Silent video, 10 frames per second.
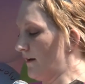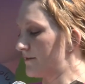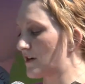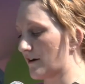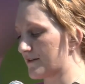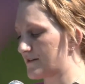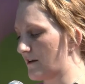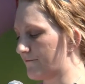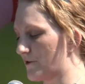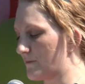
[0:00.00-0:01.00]
Darla
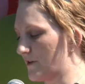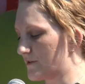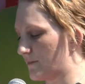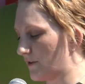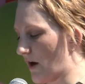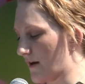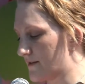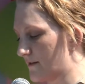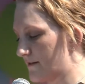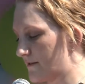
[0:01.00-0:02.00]
suffered multiple
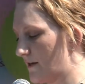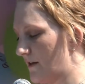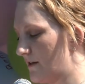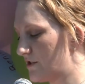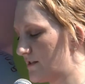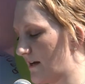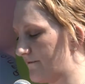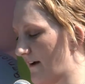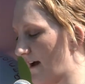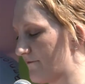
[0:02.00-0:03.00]
losses. She's had
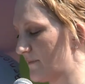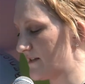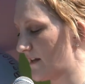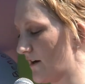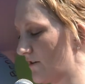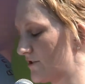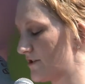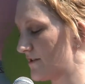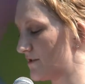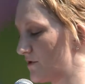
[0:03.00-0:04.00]
5
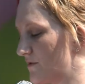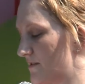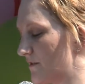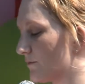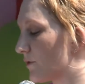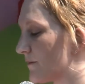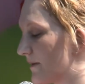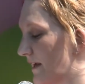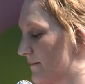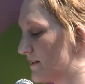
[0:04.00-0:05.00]
miscarriages, 2 stillborn
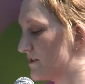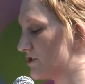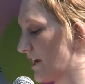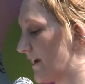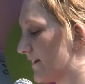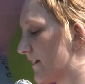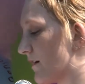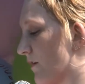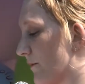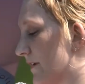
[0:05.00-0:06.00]
babies, Jade and
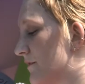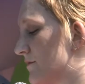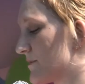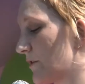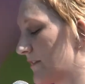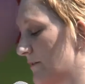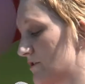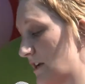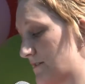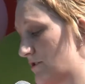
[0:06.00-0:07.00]
Owen, whose birthday
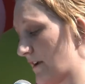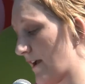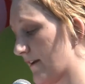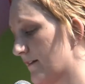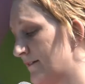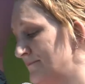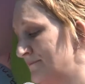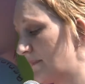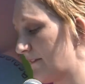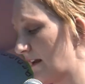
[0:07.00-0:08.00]
was yesterday,
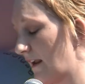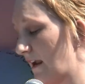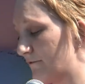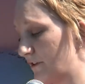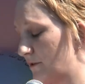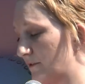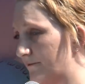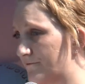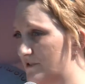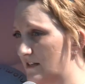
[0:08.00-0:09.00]
and then Avery, who
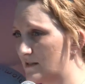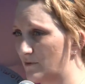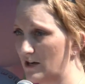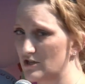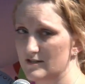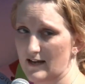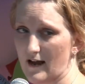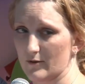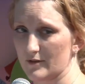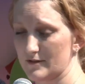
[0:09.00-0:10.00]
lived for 6 precious
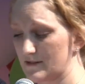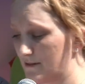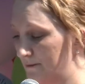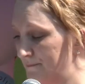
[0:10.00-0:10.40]
hours.